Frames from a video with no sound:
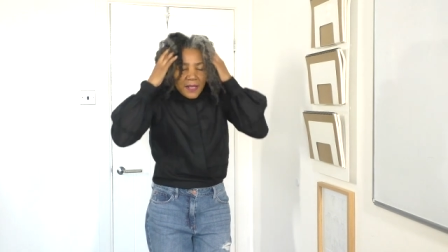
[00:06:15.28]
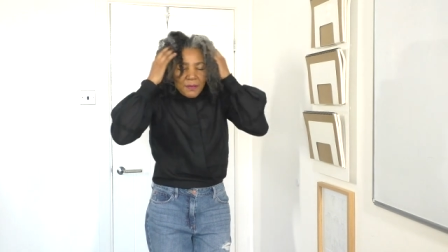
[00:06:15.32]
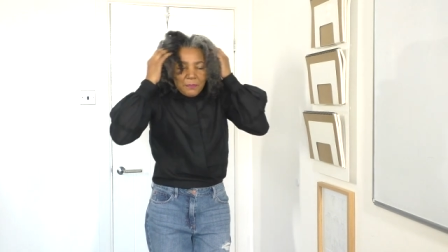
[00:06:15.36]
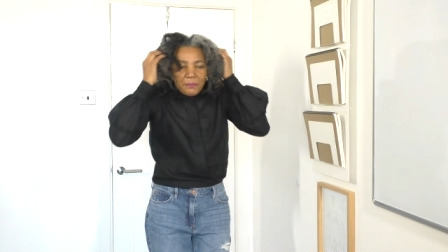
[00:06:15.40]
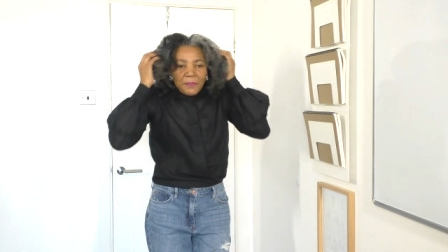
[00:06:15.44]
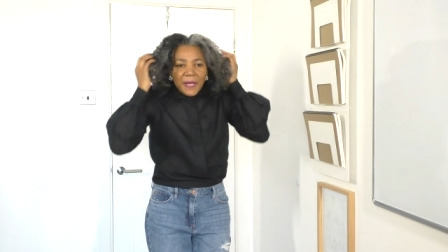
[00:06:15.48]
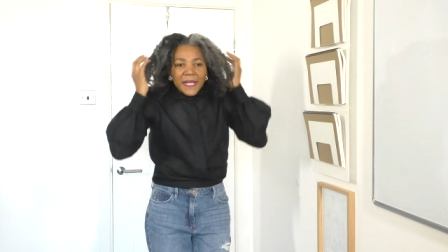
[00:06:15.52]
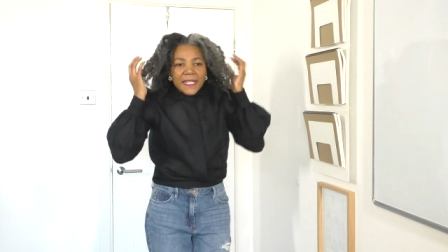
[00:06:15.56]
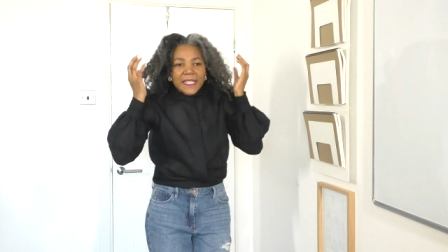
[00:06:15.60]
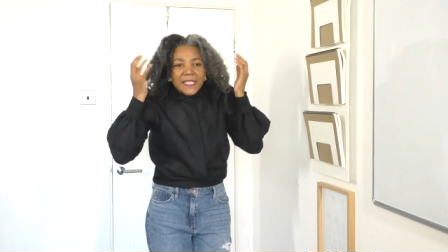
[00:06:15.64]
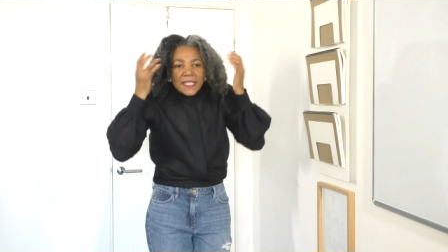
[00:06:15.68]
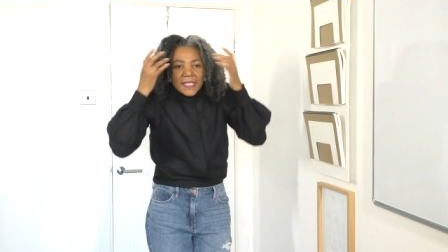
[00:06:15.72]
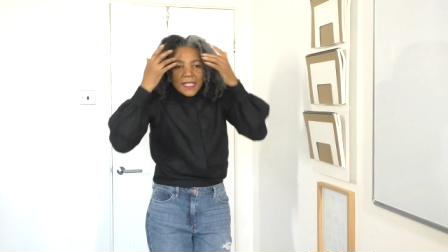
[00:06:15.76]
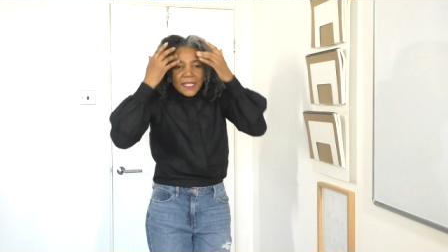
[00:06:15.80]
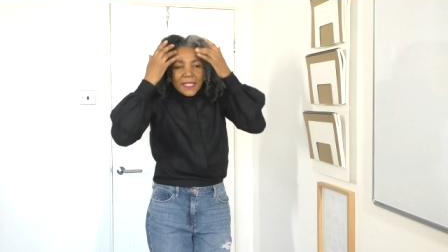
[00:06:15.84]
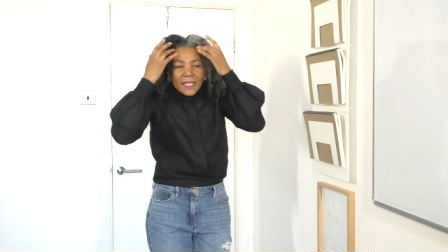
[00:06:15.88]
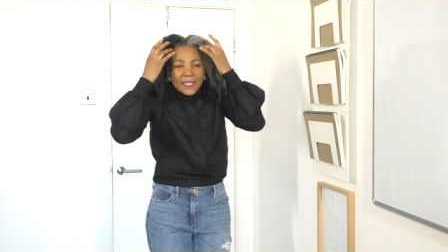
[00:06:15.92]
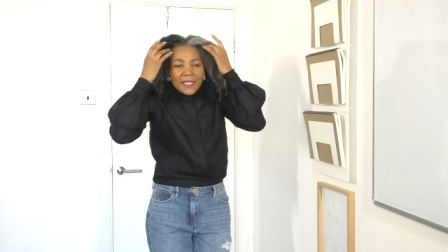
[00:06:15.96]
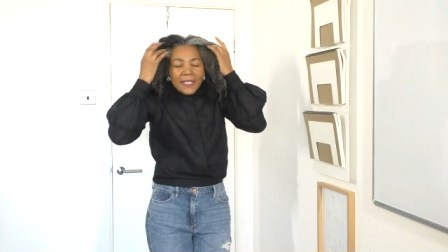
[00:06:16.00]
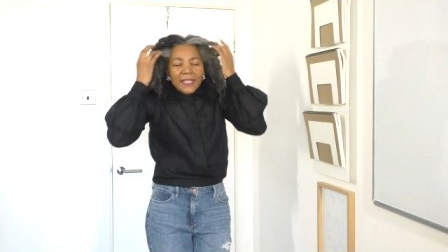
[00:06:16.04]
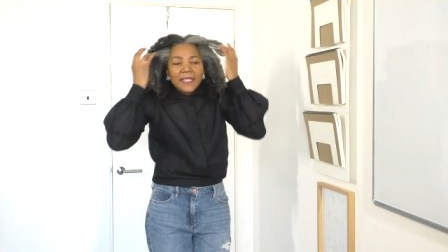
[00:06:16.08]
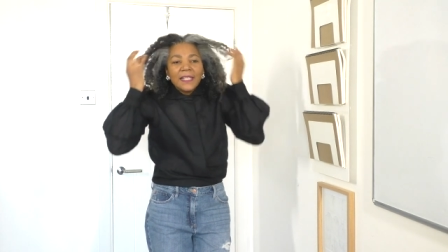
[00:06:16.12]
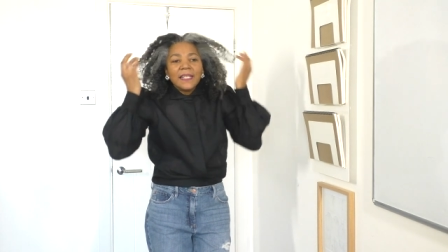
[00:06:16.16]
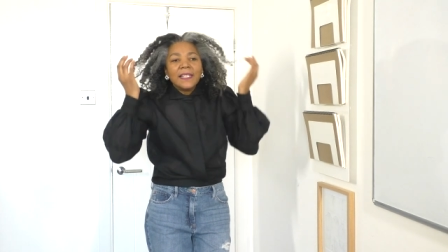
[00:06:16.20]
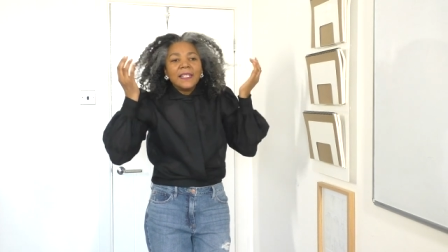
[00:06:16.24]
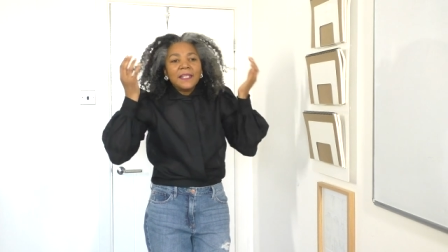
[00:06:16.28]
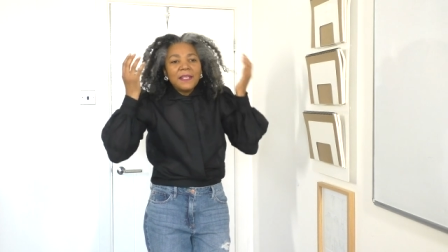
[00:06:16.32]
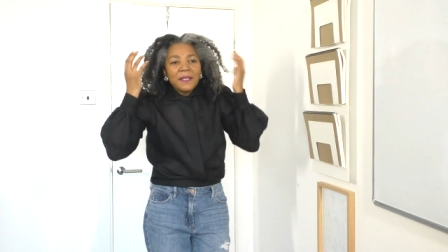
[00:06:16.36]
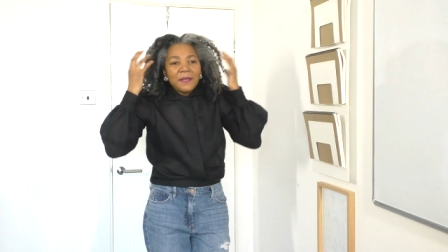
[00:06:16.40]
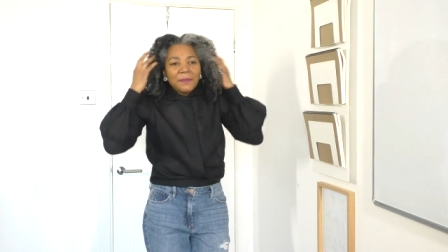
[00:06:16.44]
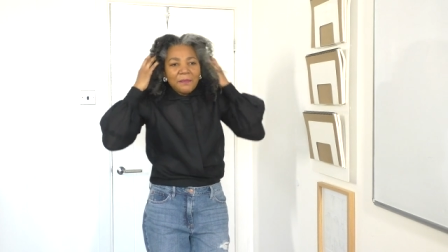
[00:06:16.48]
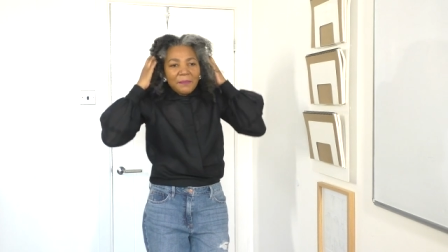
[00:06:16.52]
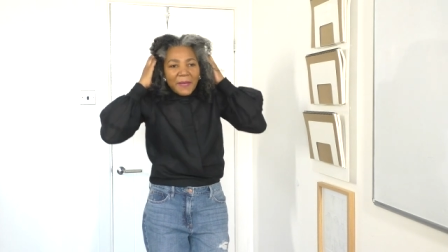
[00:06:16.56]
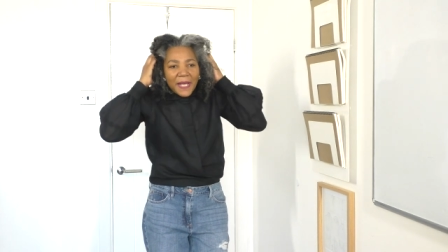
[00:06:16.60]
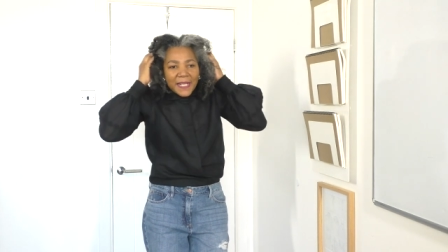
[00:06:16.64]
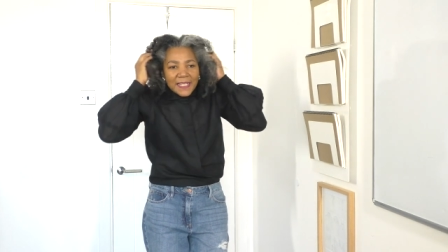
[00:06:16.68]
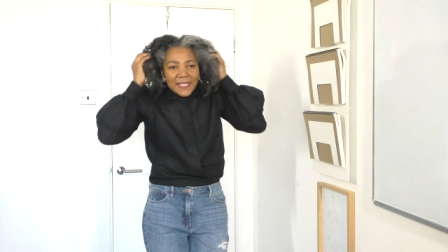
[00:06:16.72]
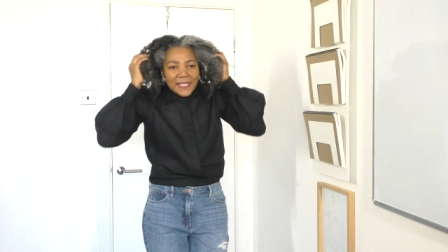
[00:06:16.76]
messy,
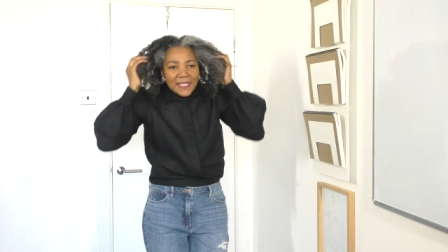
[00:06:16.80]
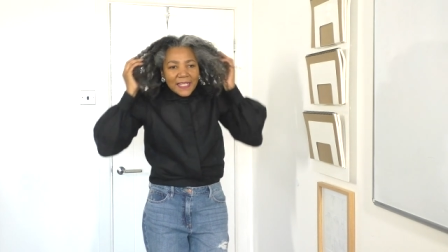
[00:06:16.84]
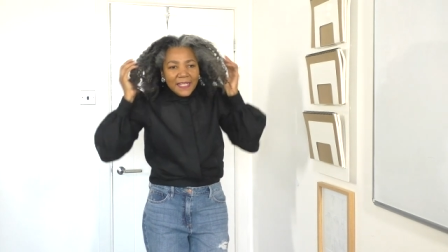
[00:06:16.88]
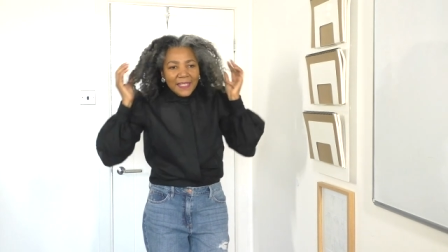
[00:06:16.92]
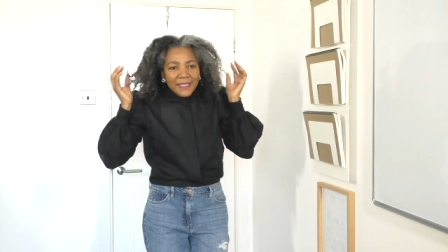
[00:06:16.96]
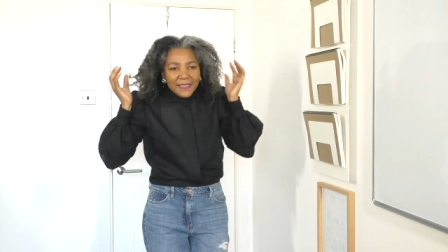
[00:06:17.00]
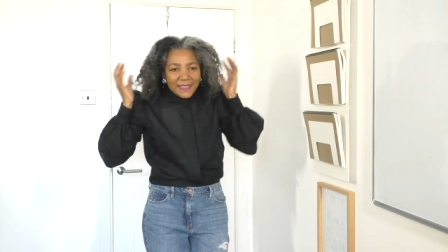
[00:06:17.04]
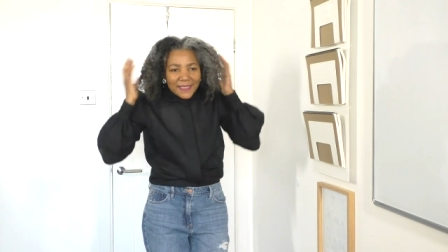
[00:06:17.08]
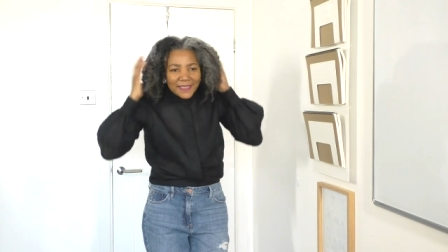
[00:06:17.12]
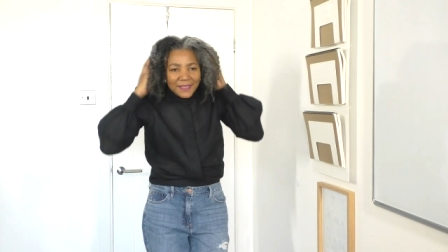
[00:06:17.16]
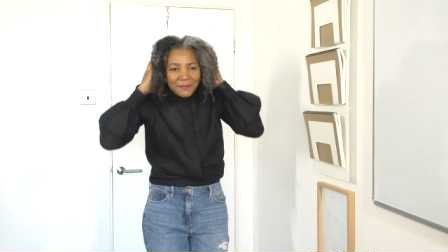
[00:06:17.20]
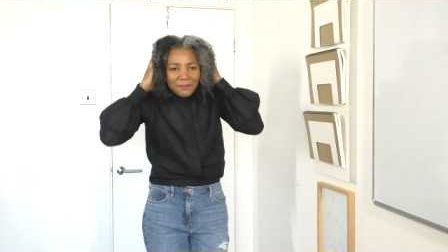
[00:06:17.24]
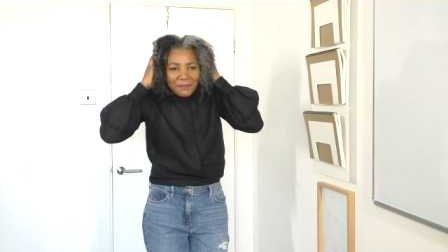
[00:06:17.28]
messy,